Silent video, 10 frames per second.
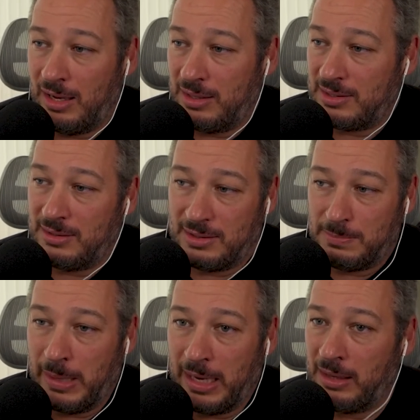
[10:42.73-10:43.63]

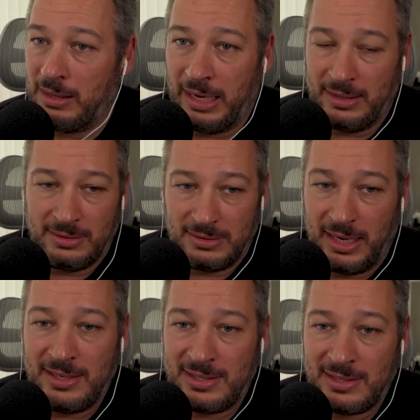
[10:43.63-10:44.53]
smell, and
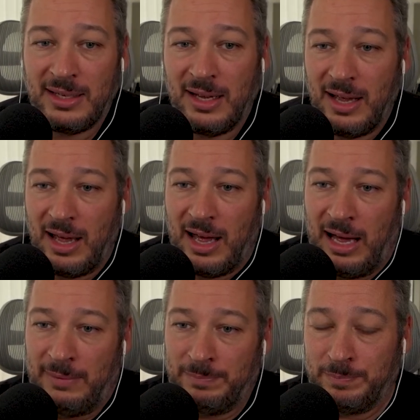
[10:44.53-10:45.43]
taste,
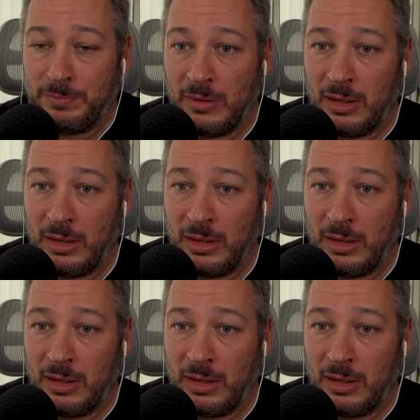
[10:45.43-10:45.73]
and